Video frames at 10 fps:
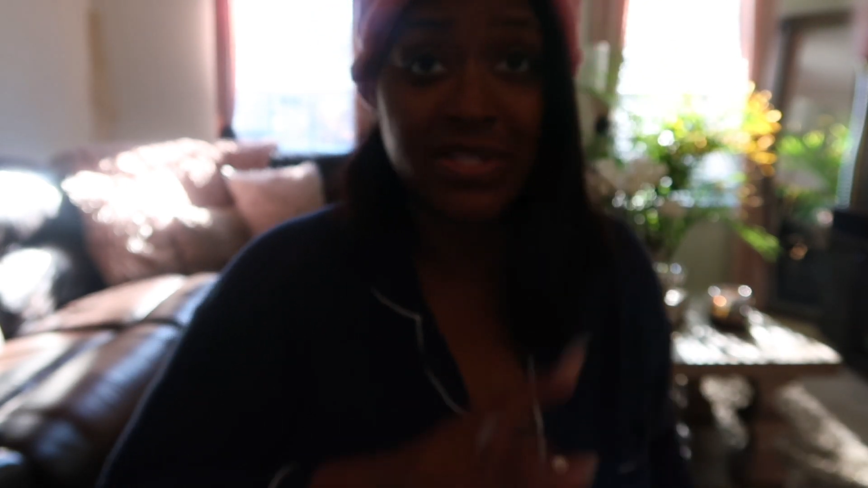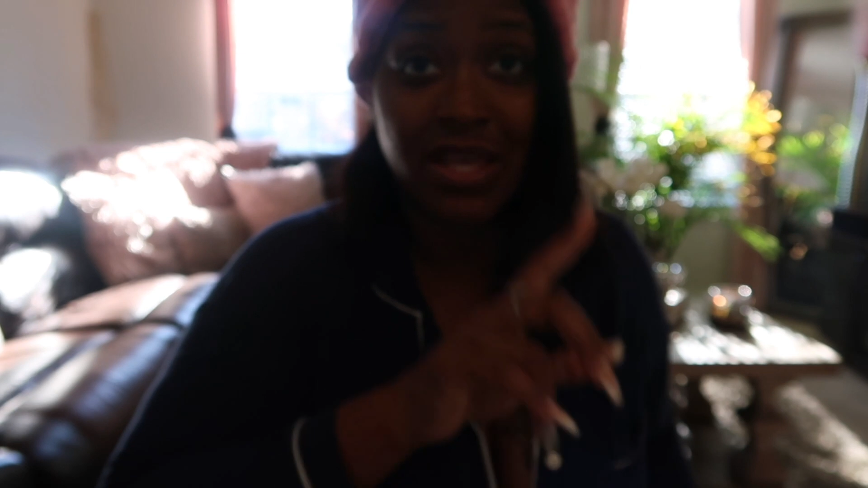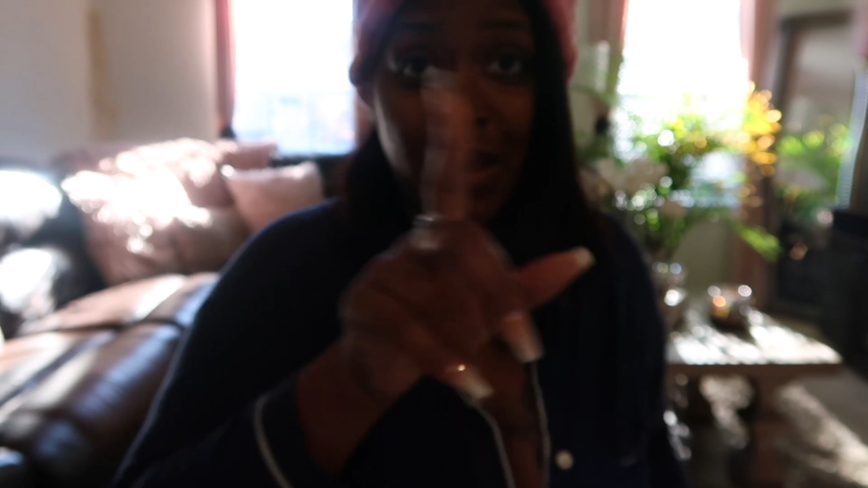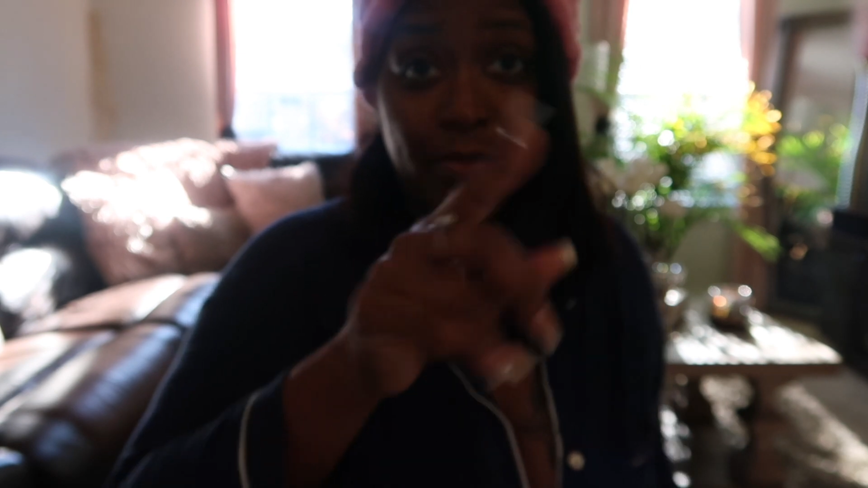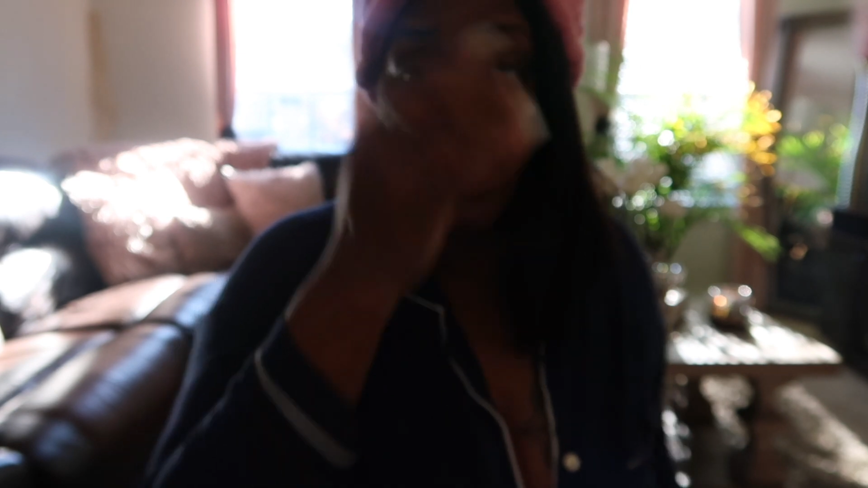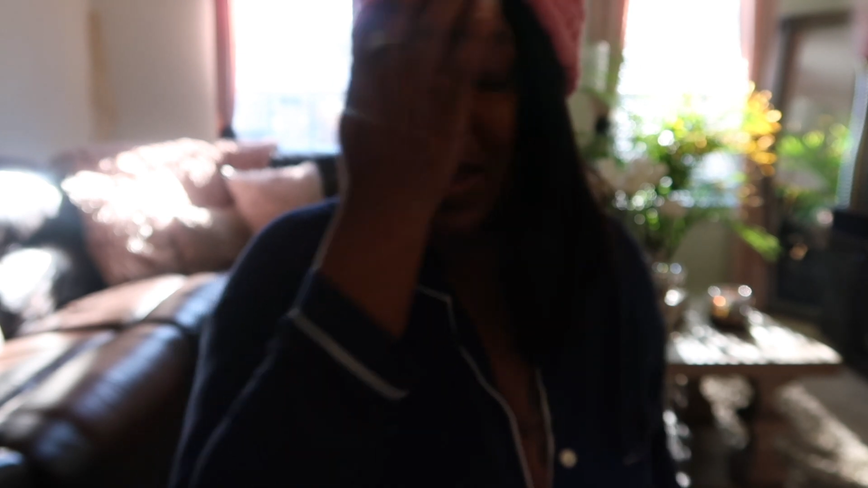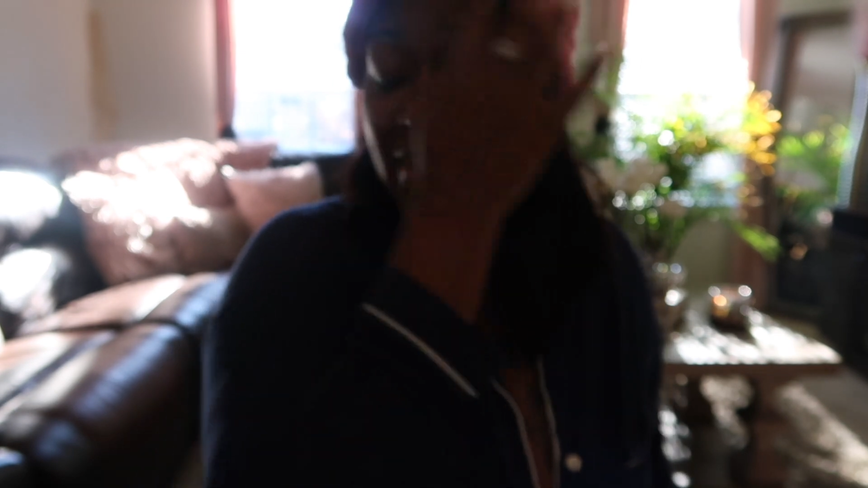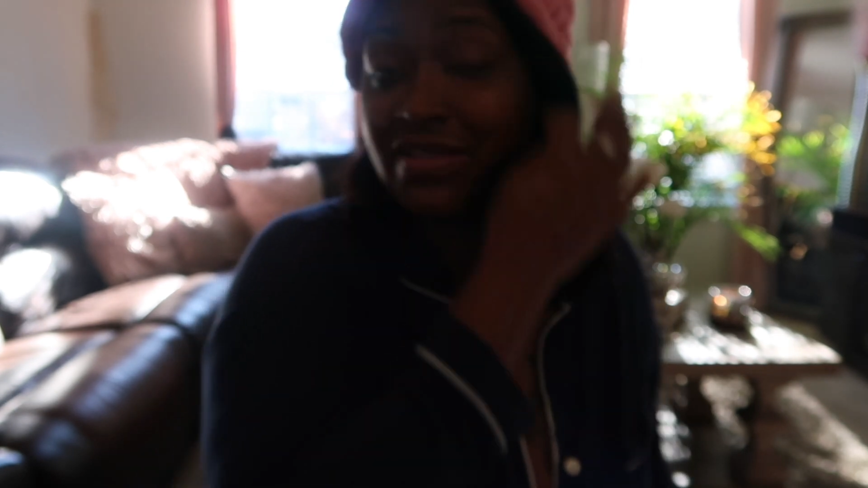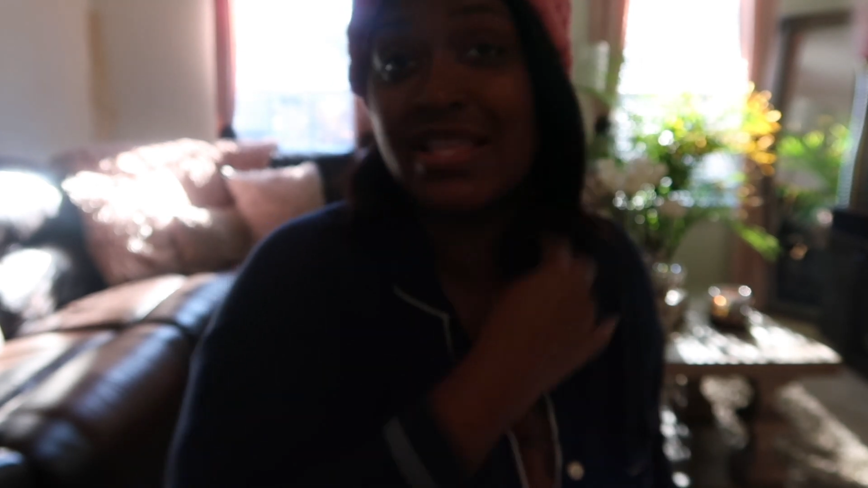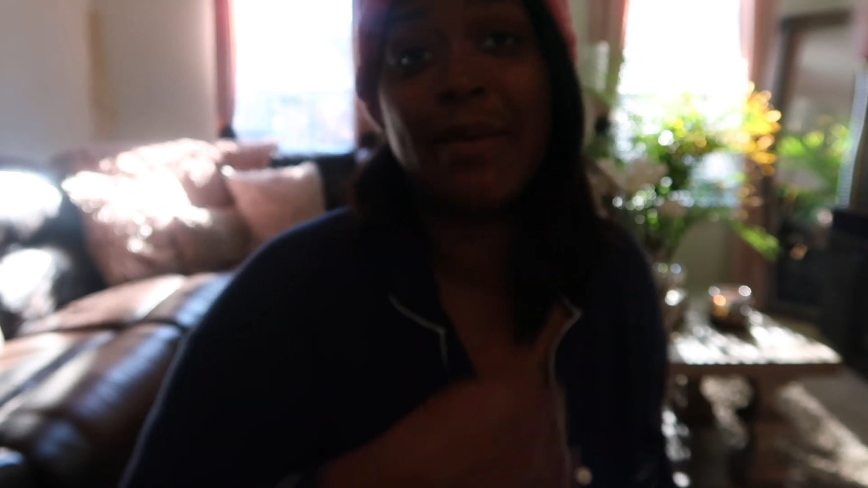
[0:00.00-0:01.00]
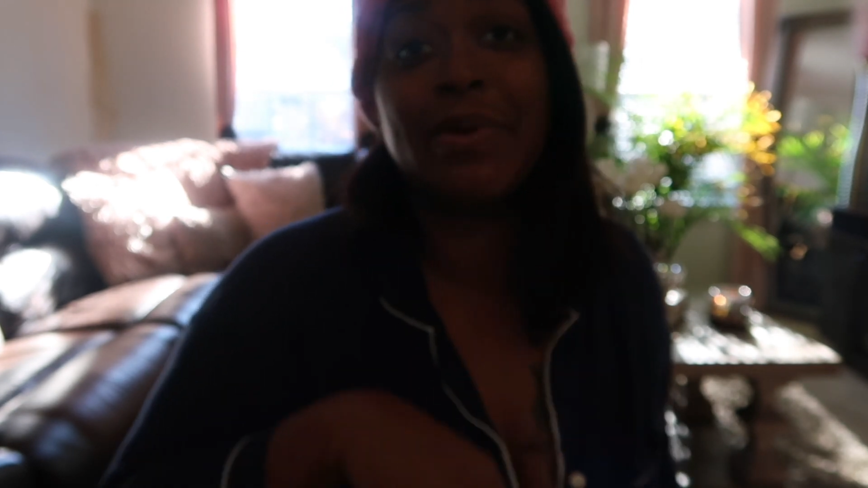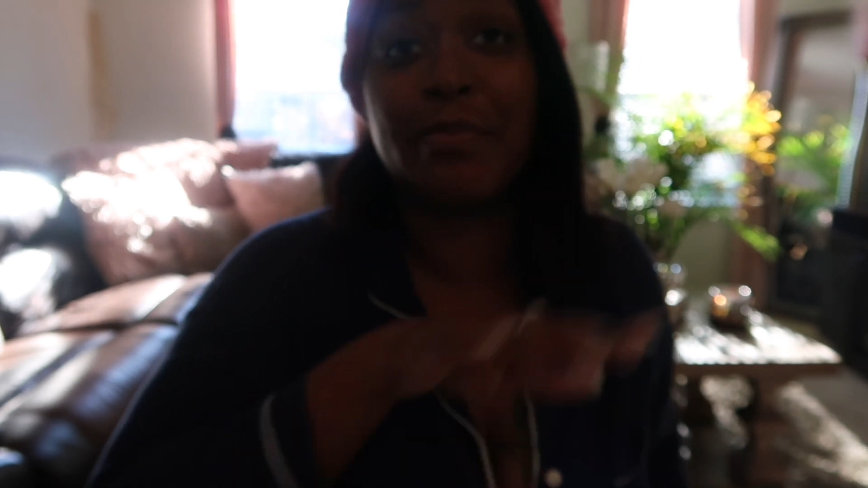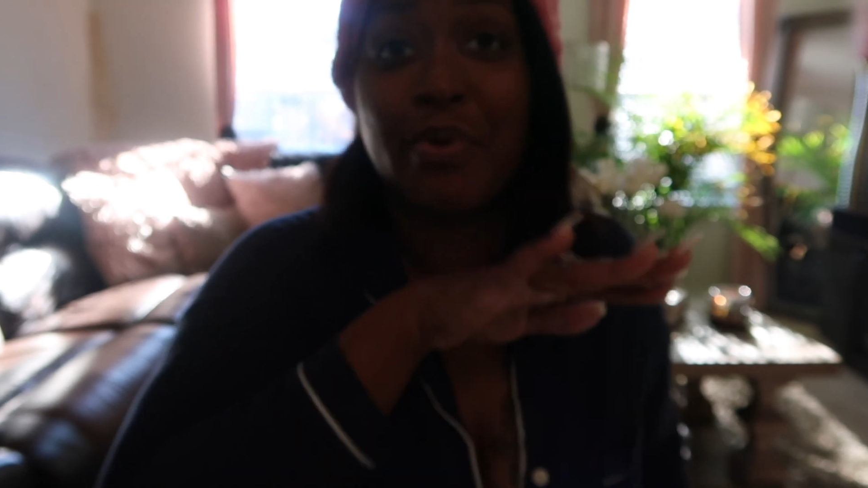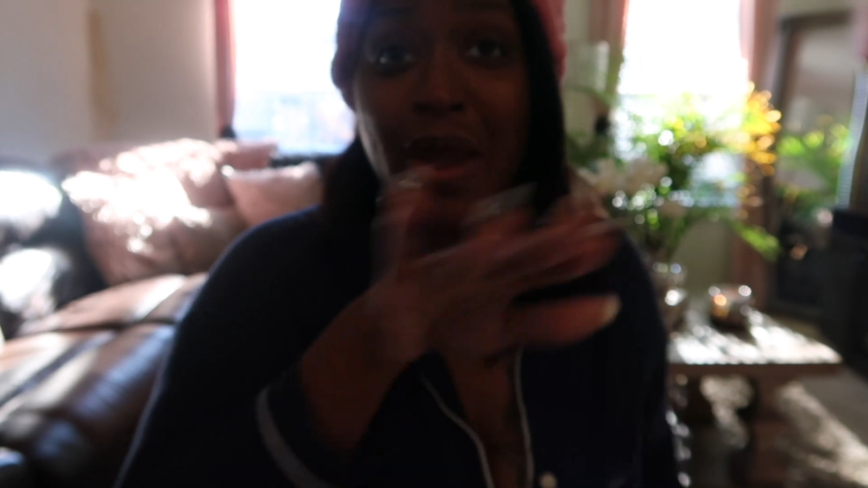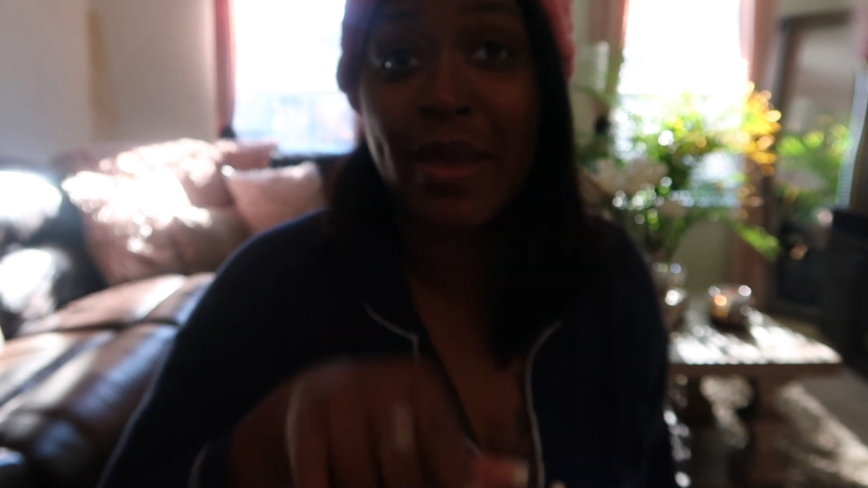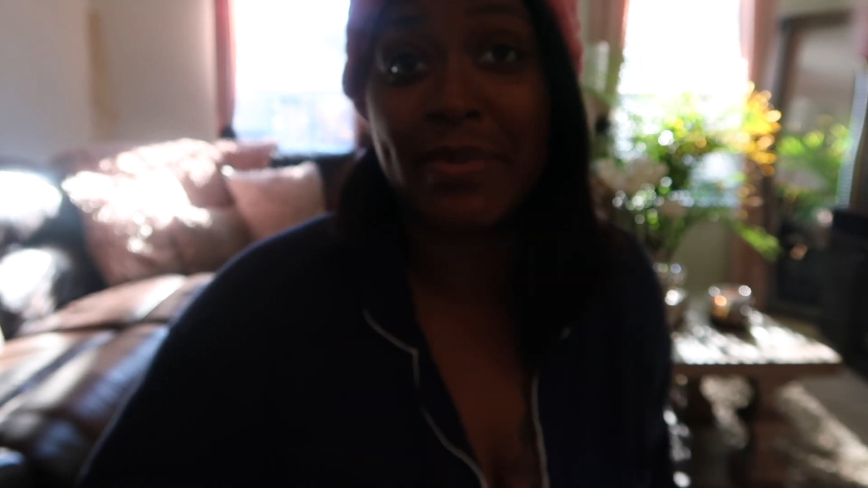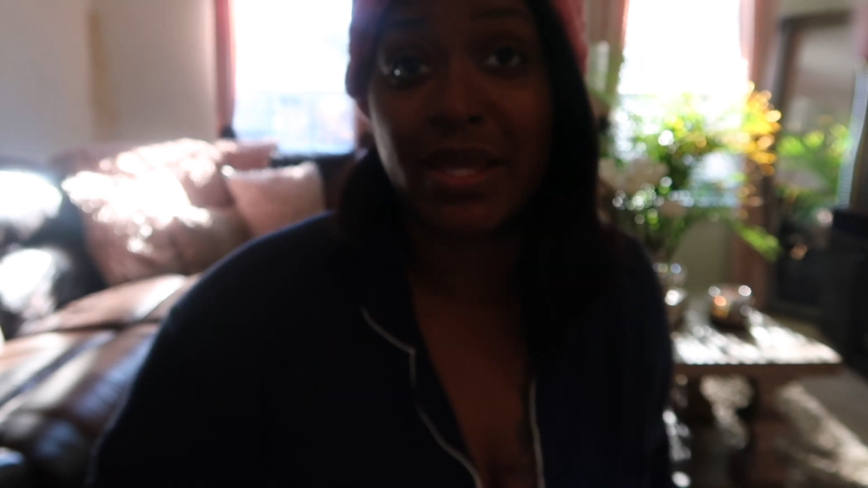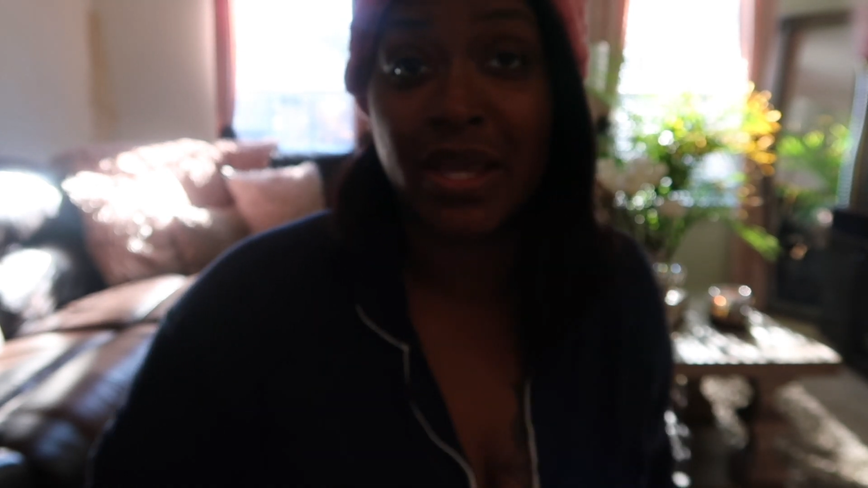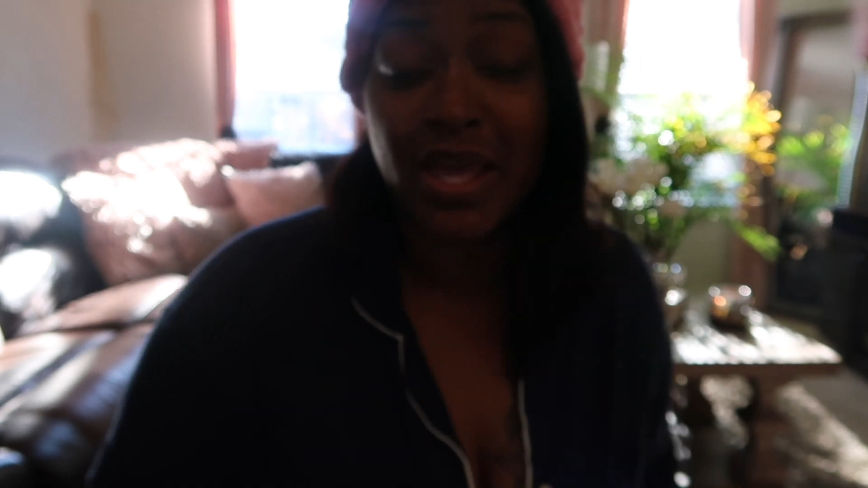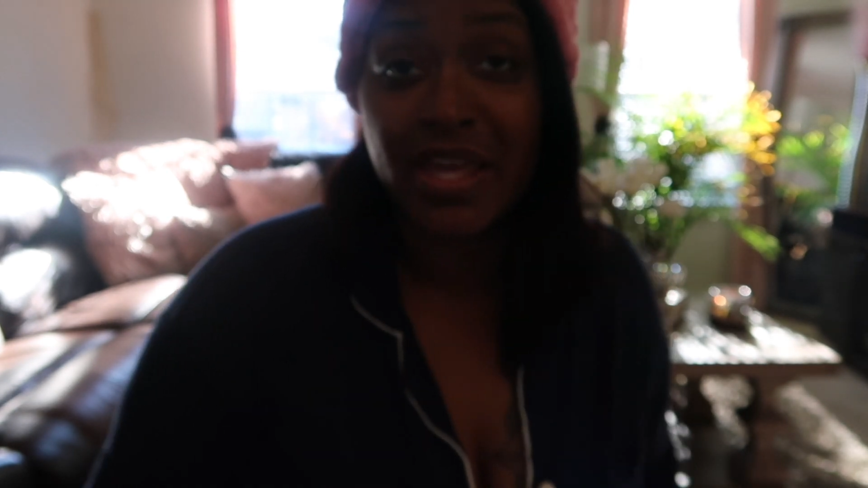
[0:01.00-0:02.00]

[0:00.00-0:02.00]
Amazon Prime has not been priming.